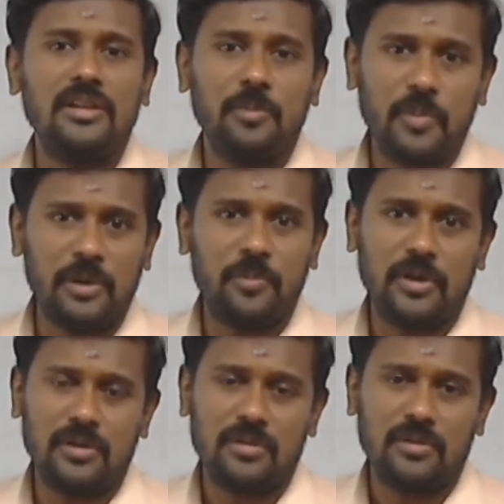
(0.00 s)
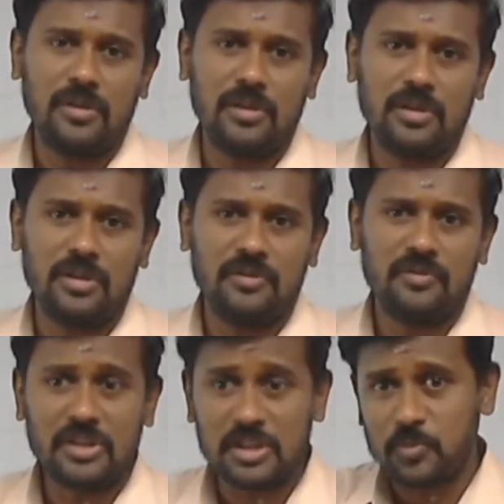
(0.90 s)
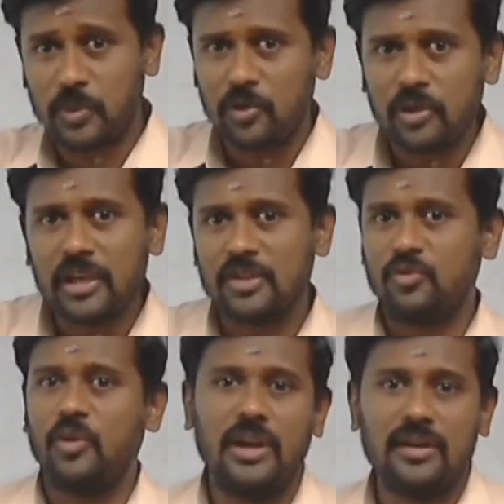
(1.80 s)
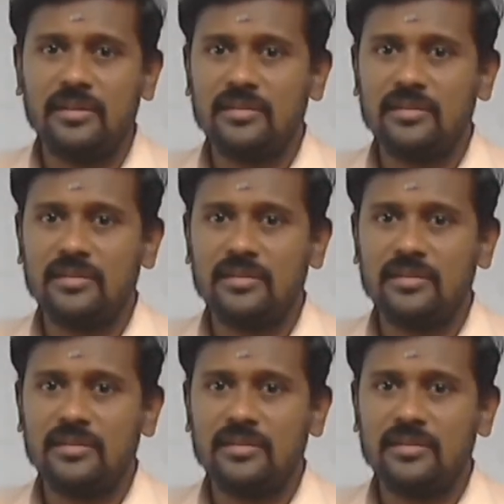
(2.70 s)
the paper with respect to the XY line.